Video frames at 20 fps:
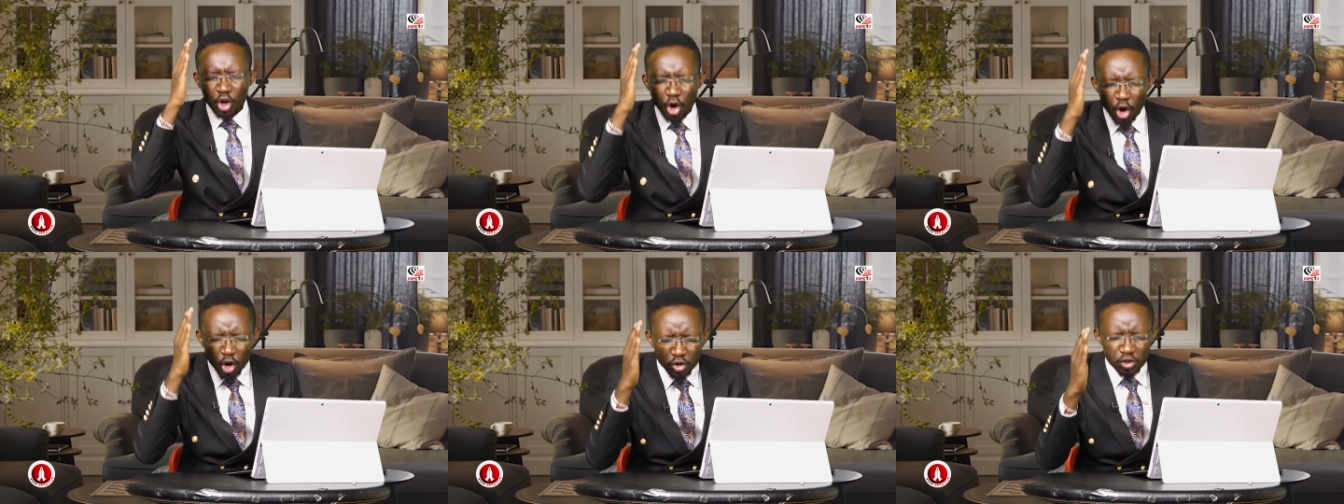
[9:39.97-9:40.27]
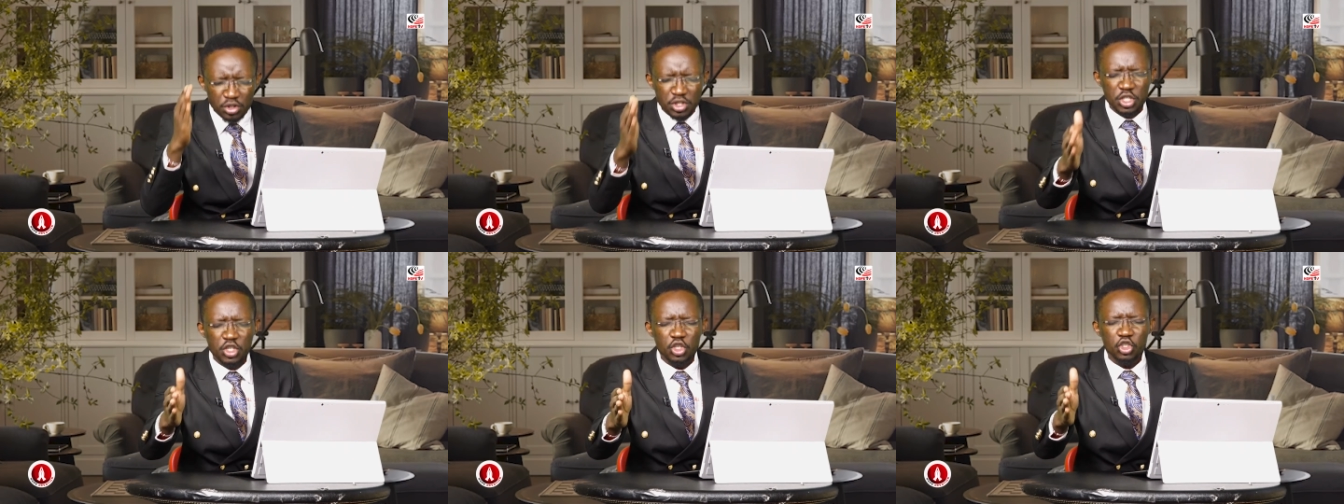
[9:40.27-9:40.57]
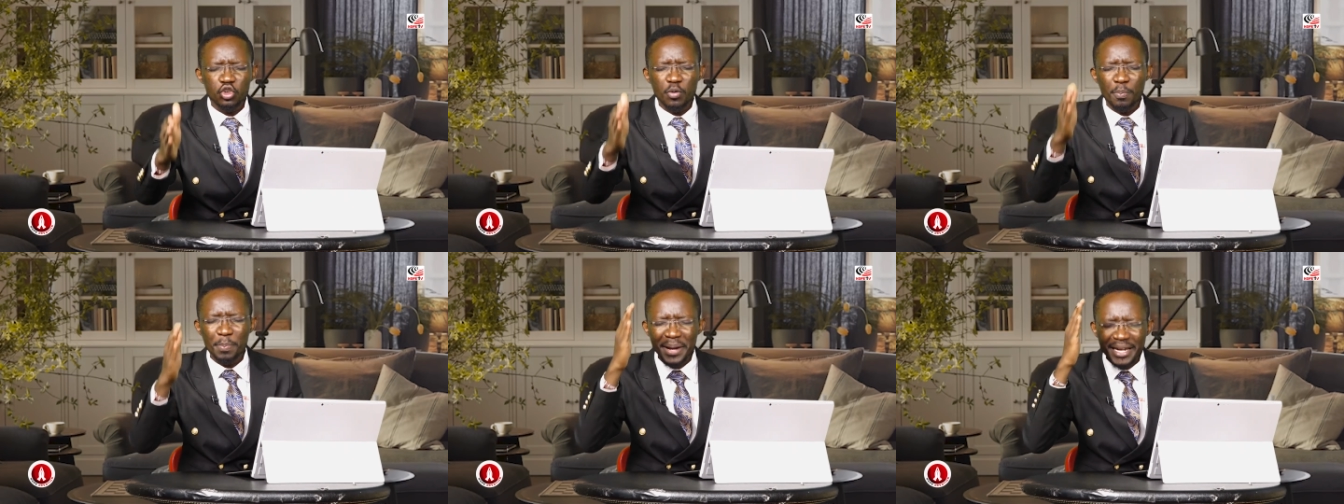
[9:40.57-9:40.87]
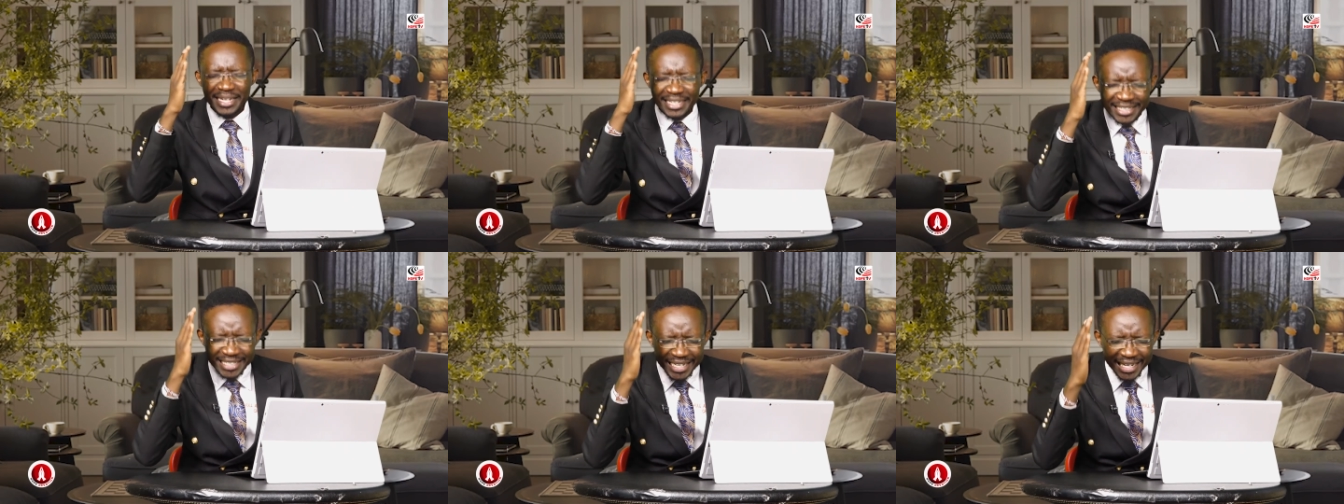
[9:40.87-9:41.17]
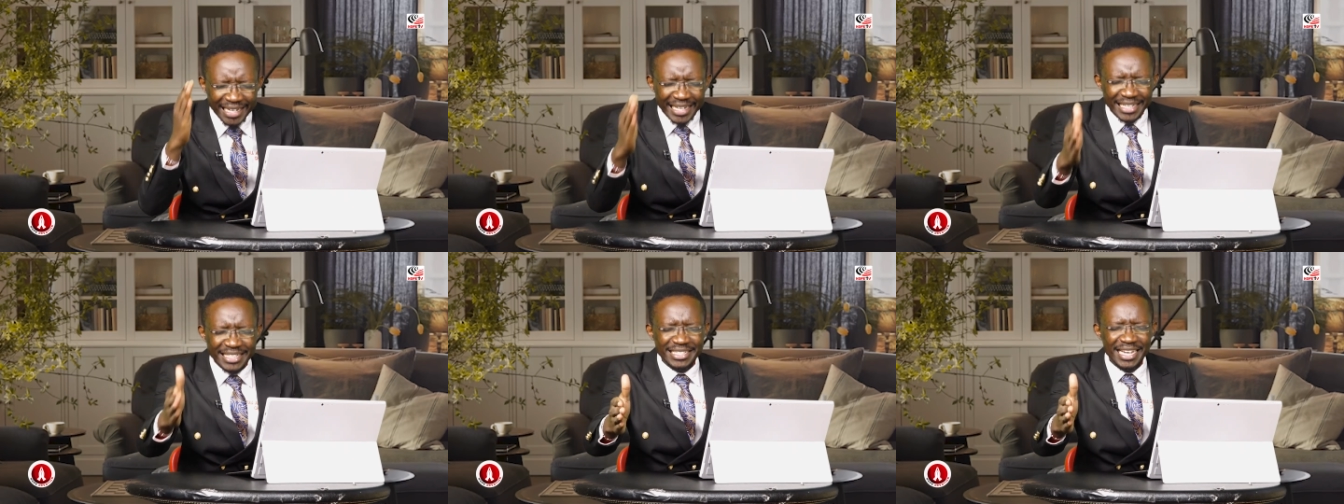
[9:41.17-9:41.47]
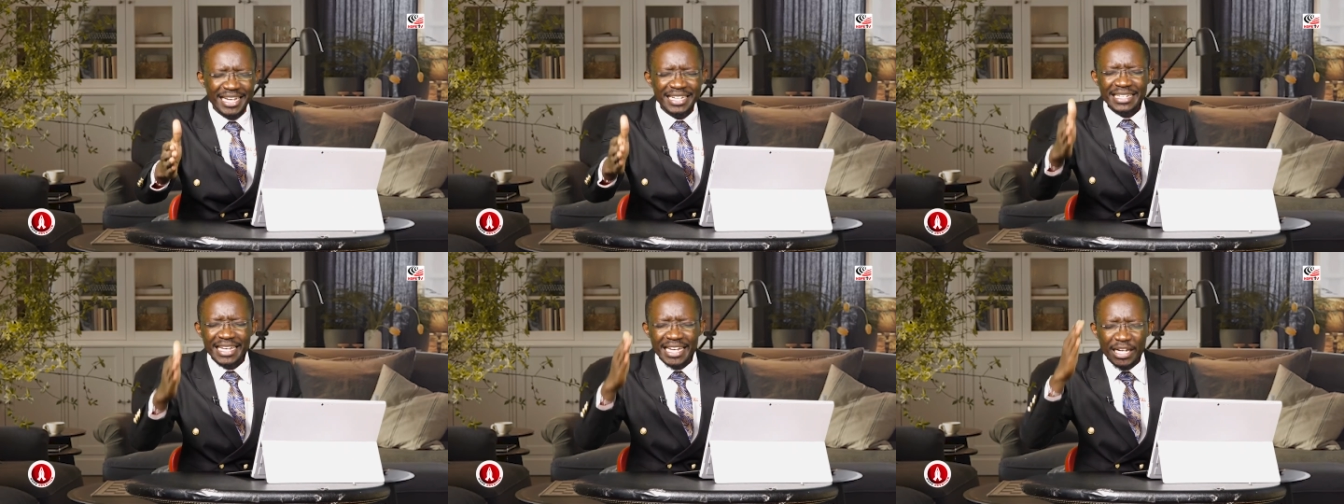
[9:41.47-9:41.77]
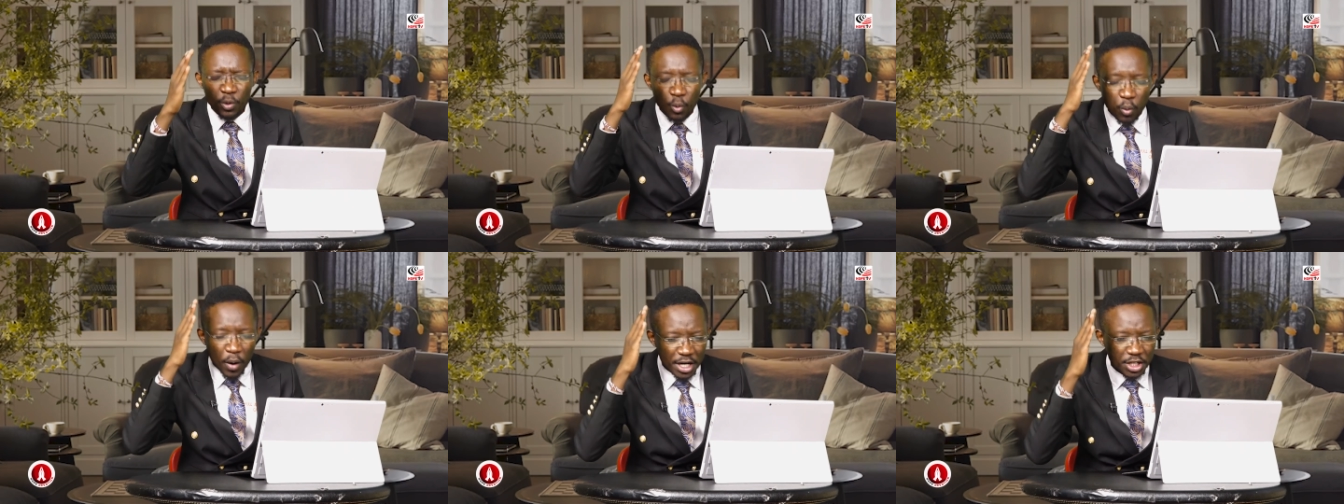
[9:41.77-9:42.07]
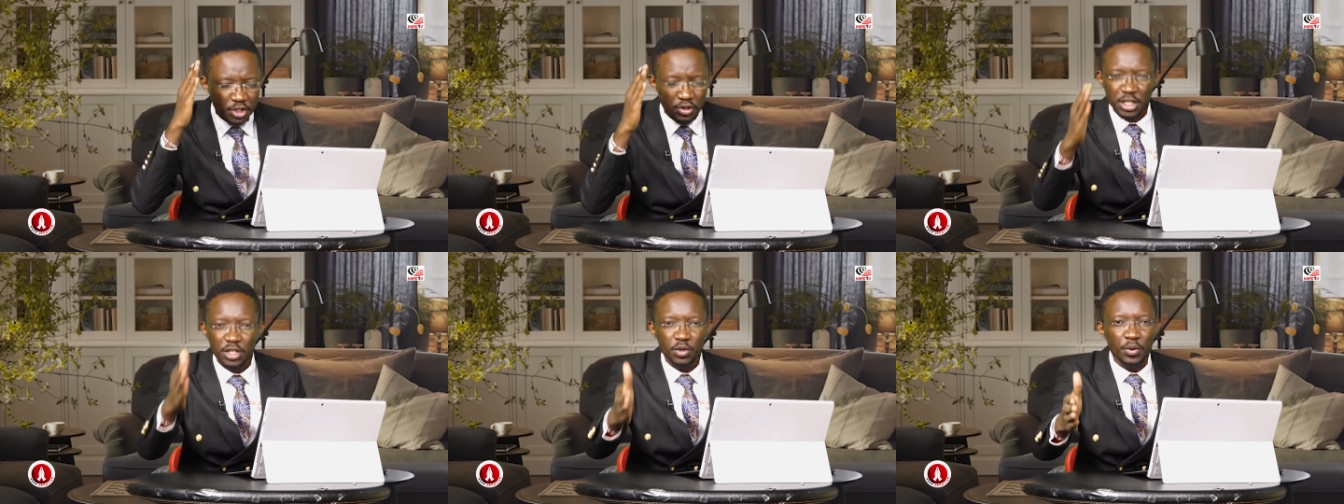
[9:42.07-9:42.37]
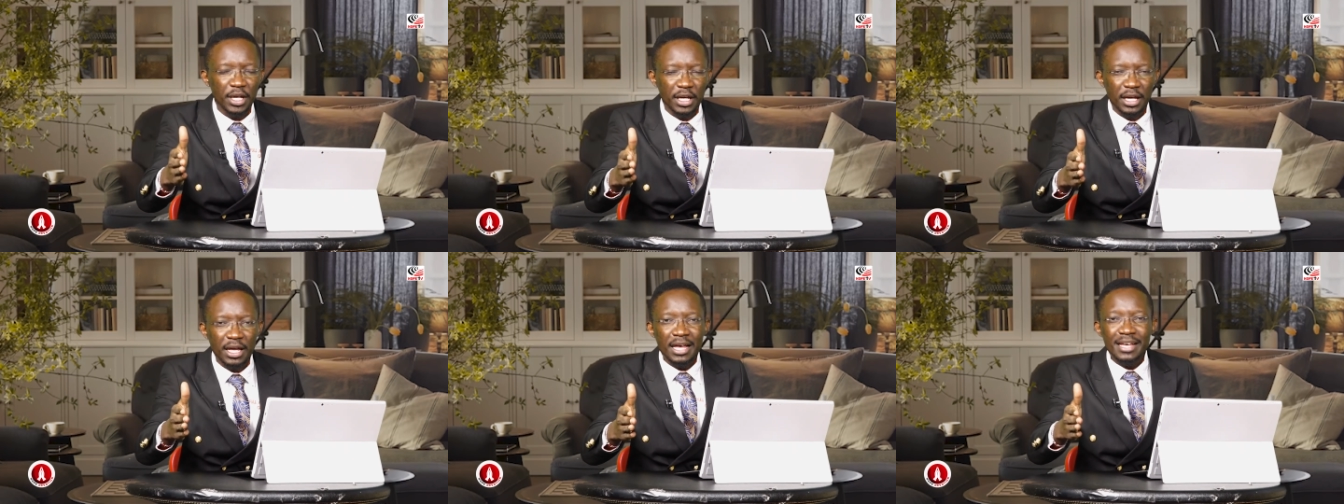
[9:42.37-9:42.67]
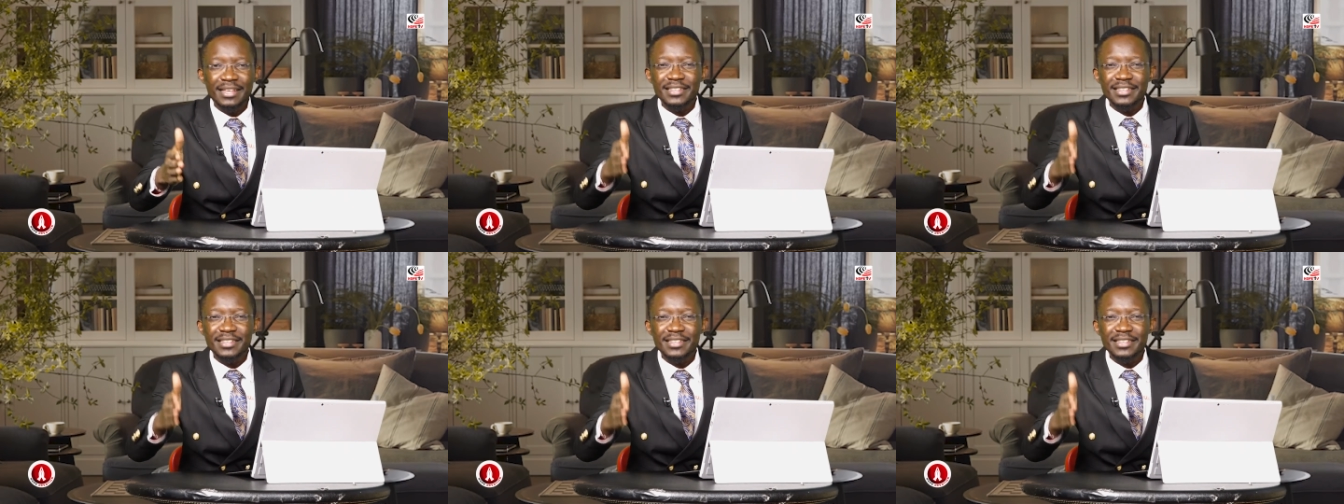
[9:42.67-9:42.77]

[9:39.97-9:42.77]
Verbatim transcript: cause you to be diligent in what you're doing.